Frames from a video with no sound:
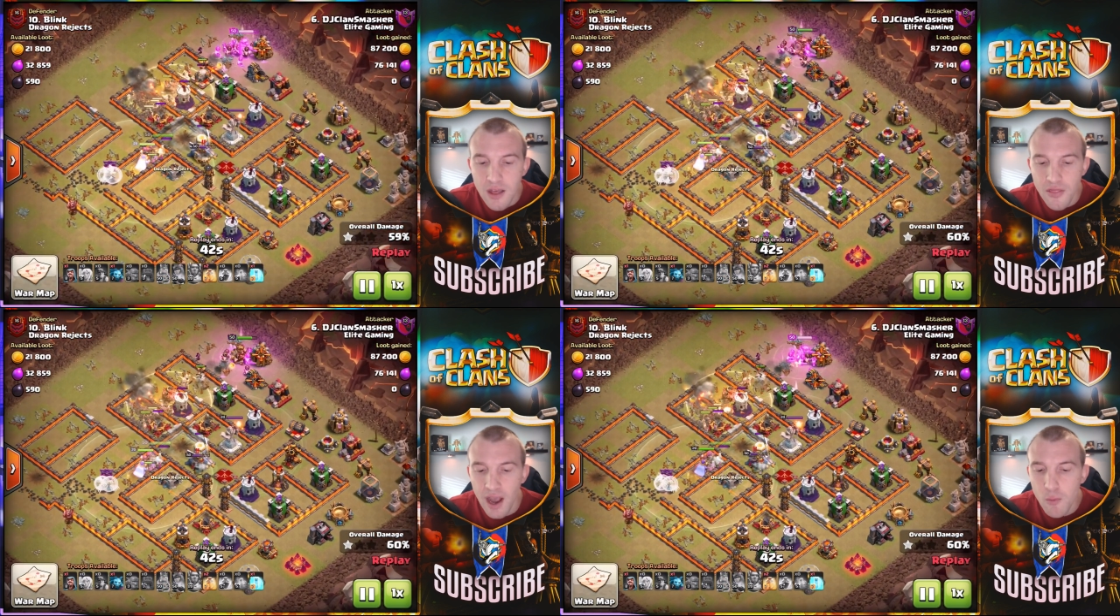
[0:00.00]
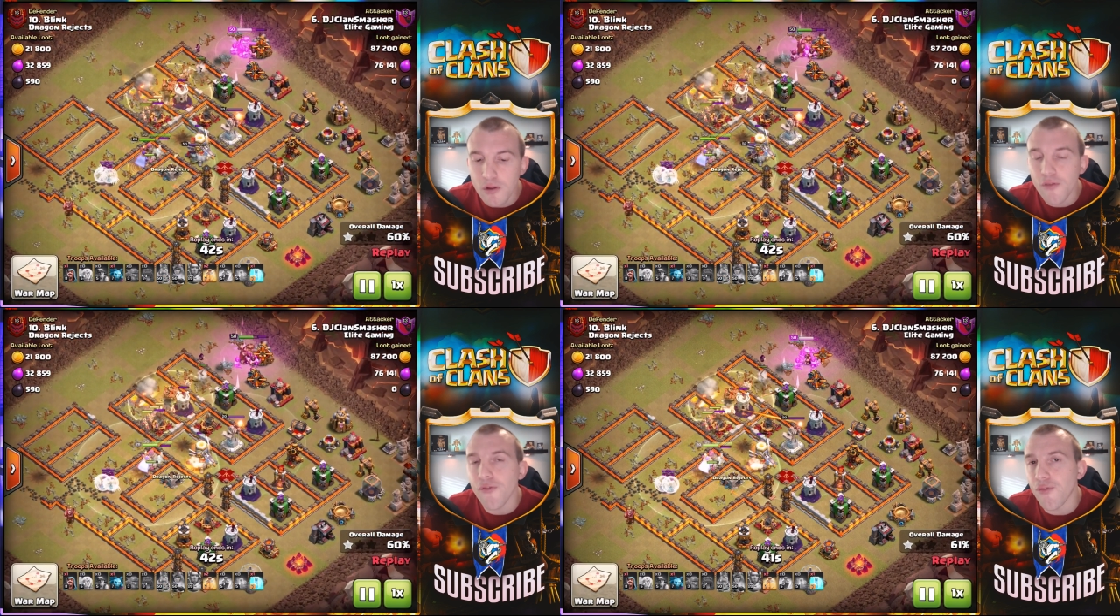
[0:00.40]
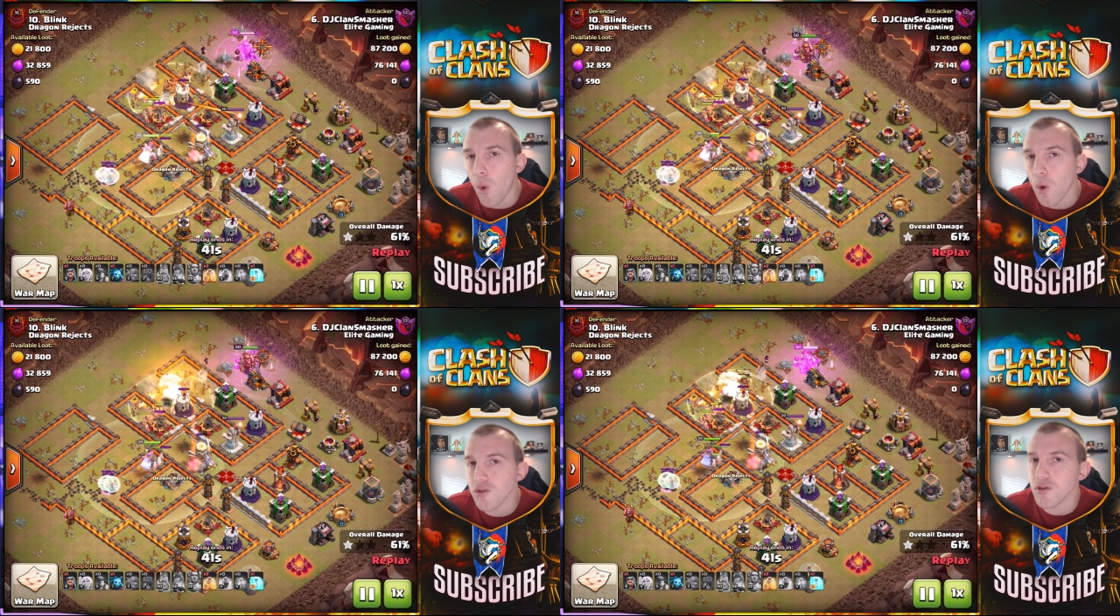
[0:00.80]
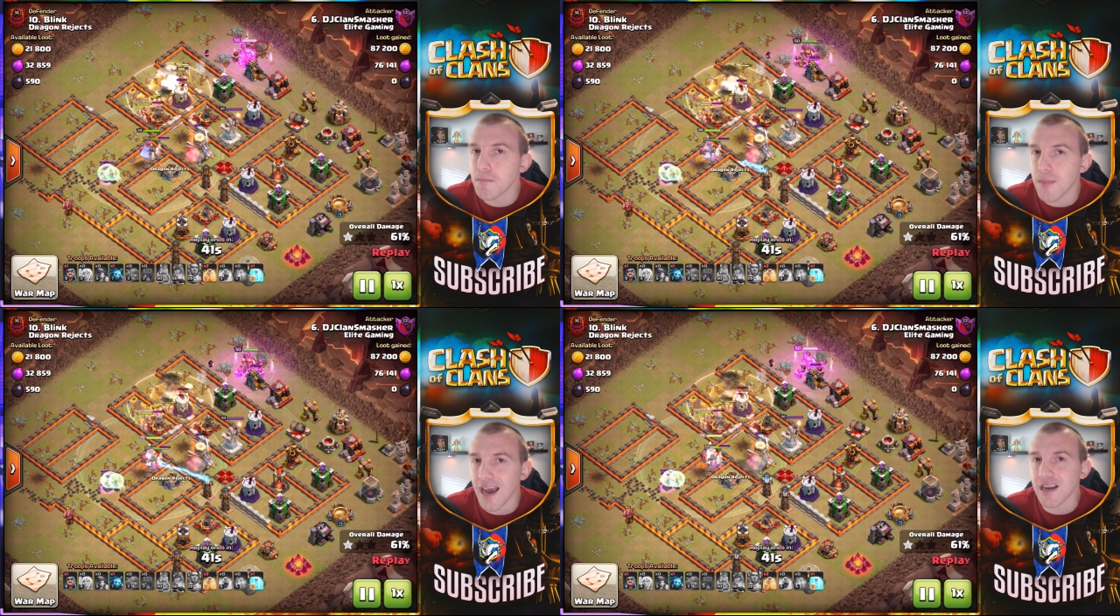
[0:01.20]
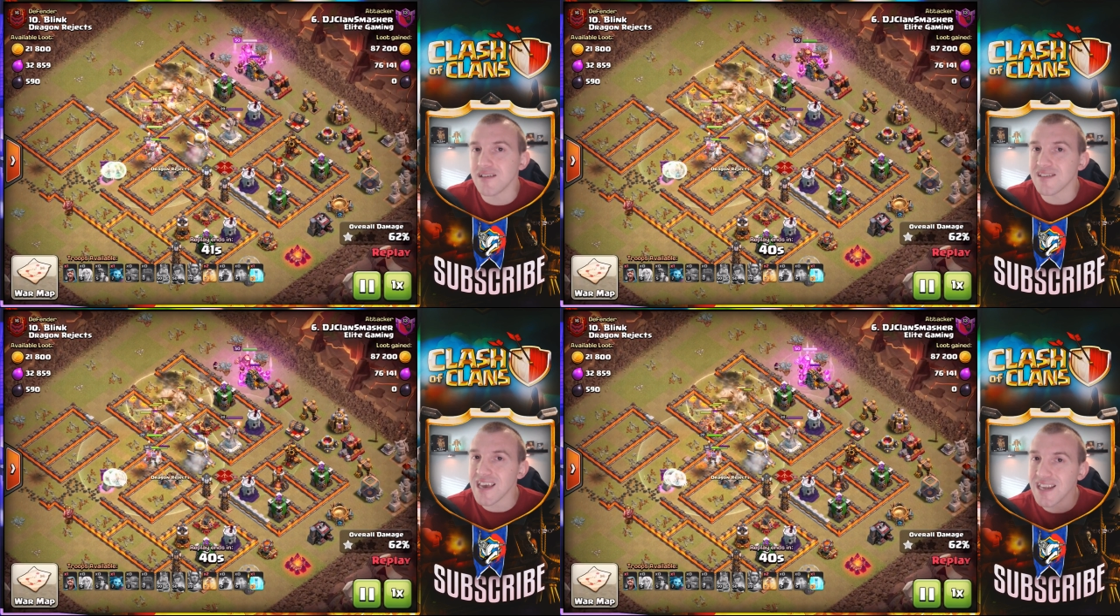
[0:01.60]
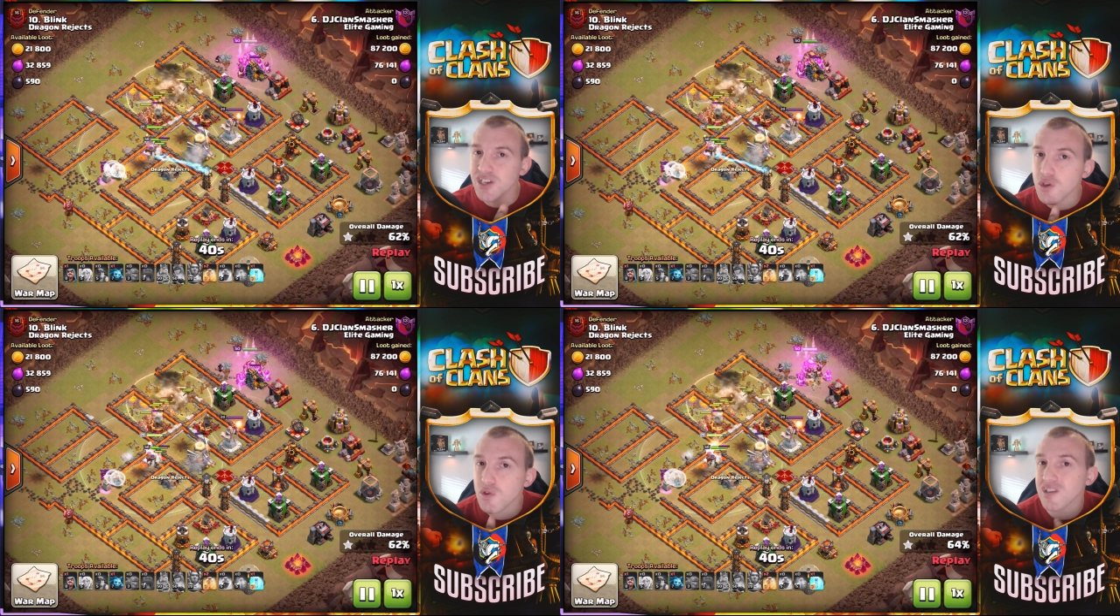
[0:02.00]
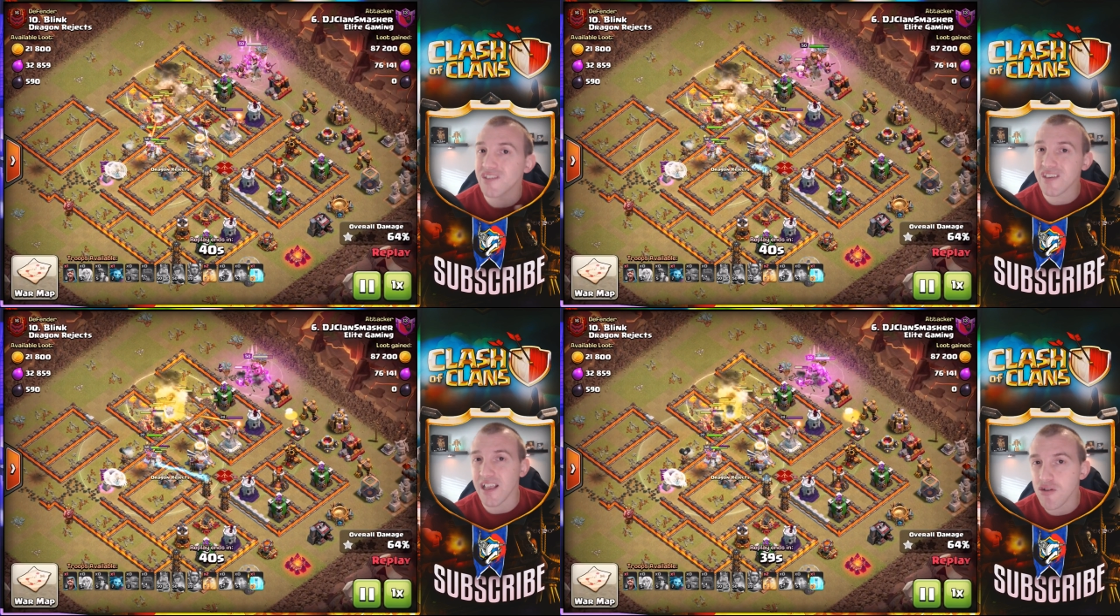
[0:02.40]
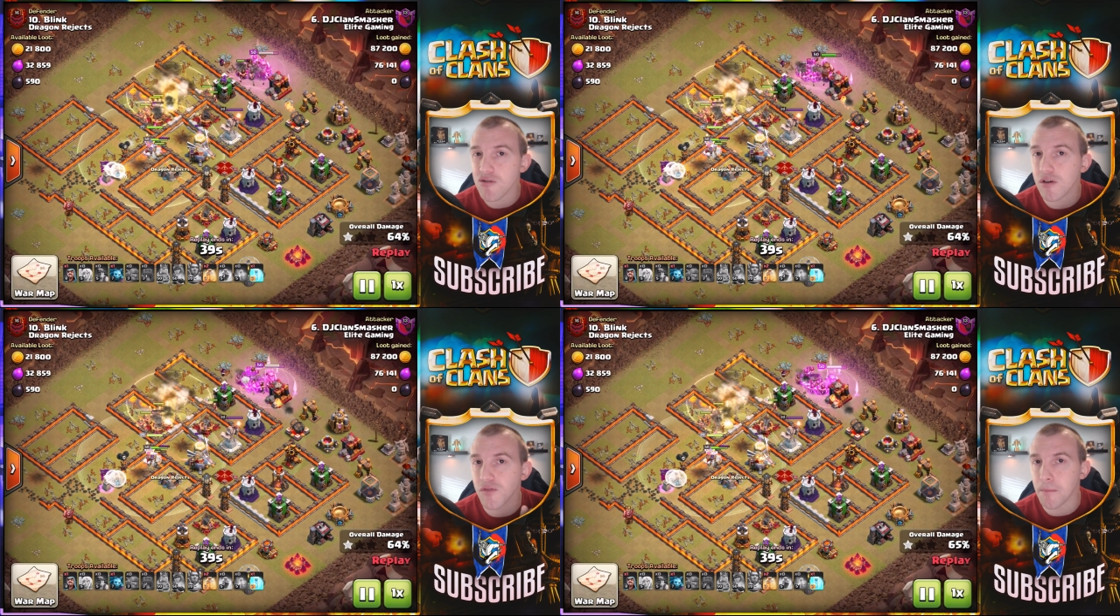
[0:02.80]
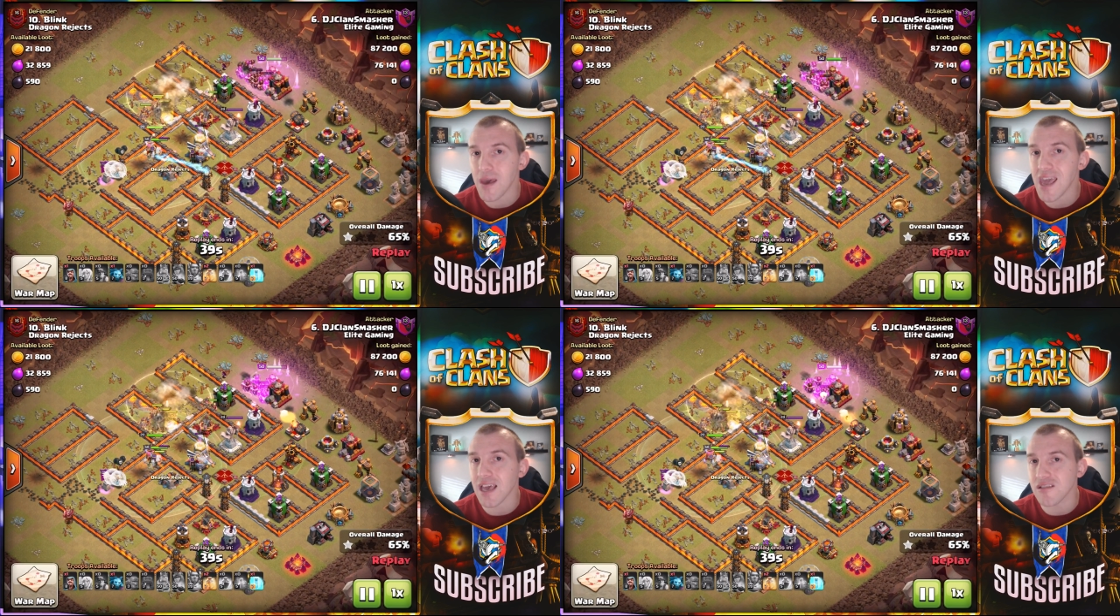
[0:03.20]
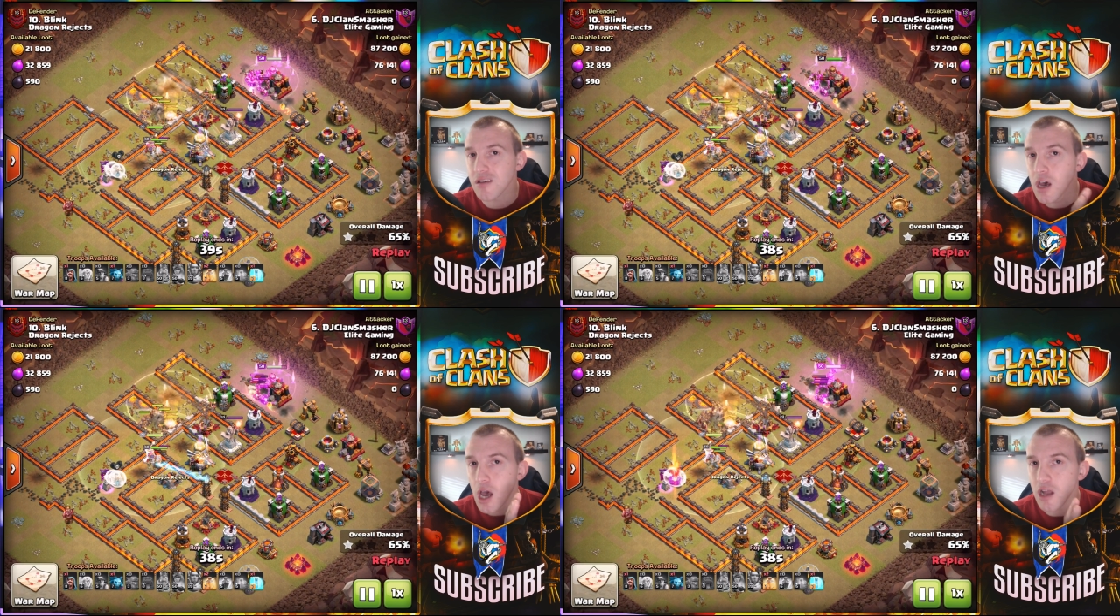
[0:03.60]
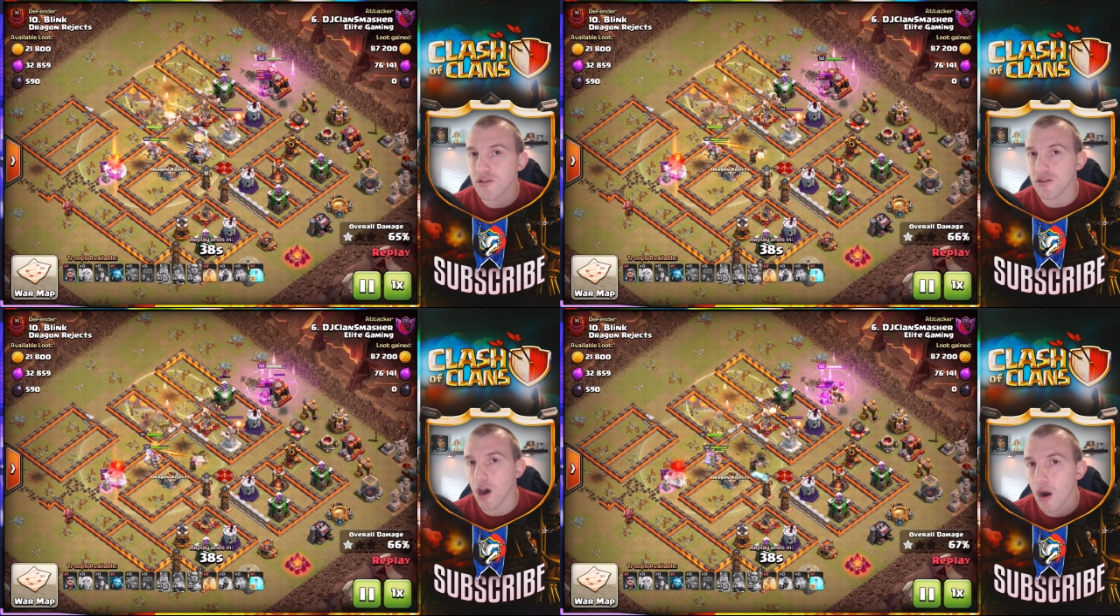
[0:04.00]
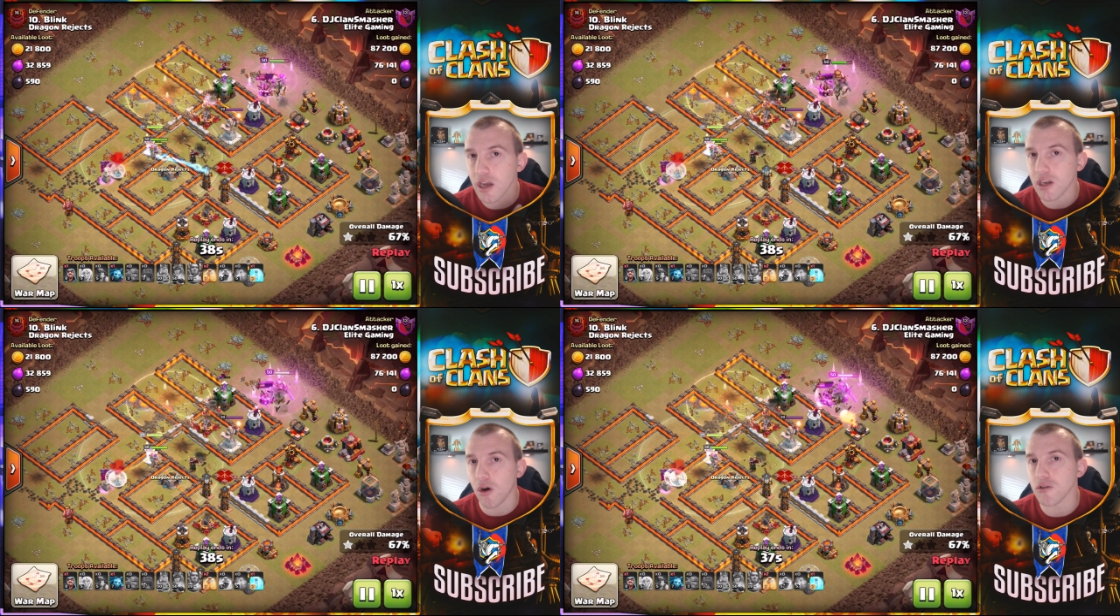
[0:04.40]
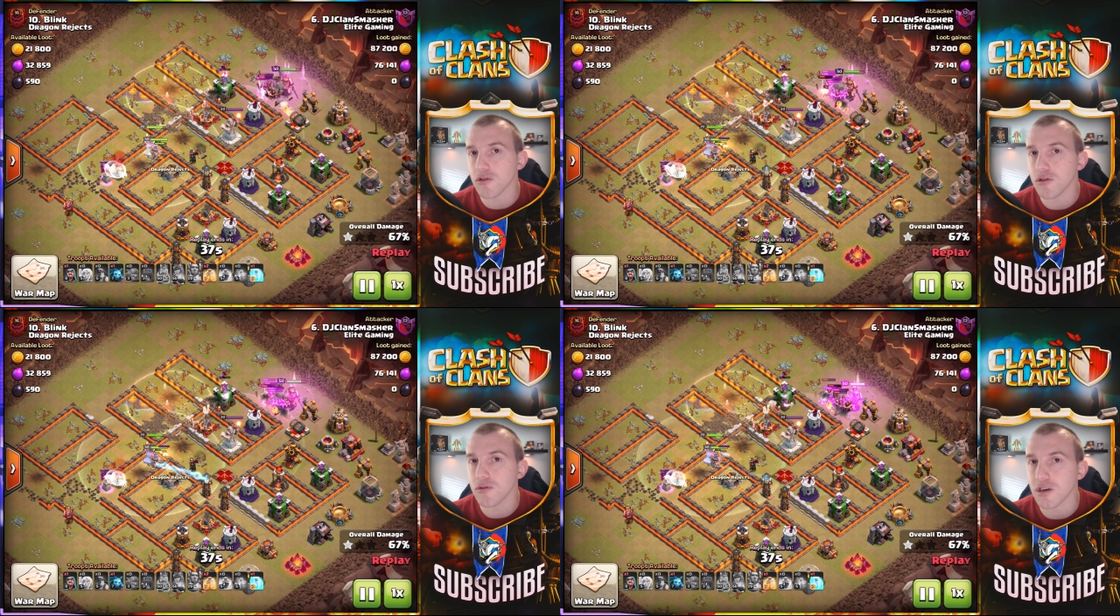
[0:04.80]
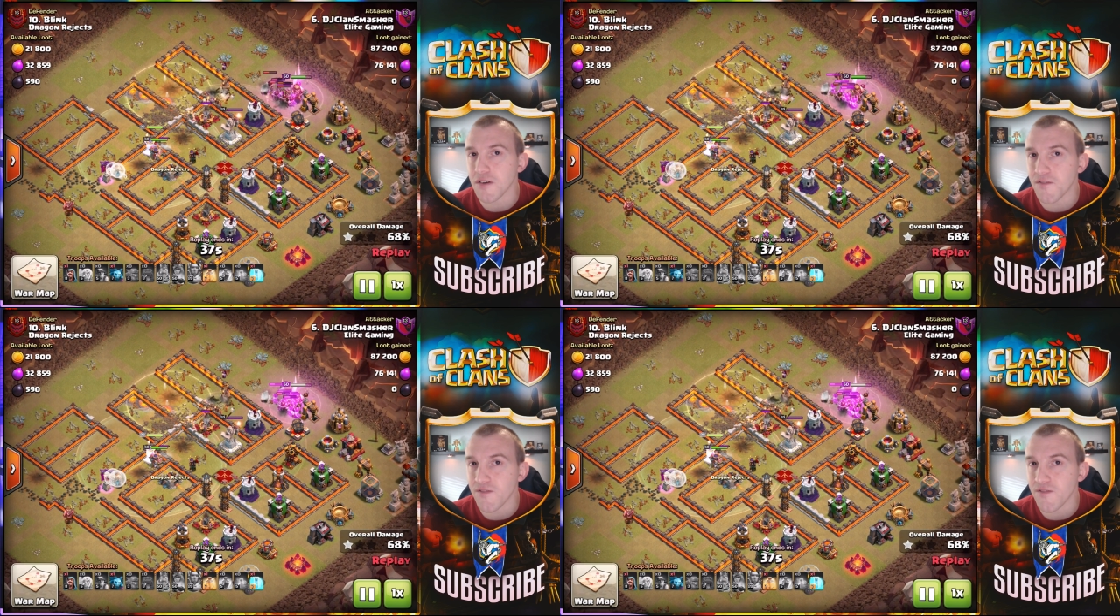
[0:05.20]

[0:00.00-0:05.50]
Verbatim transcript: That will force the miners into the center of the base and target onto the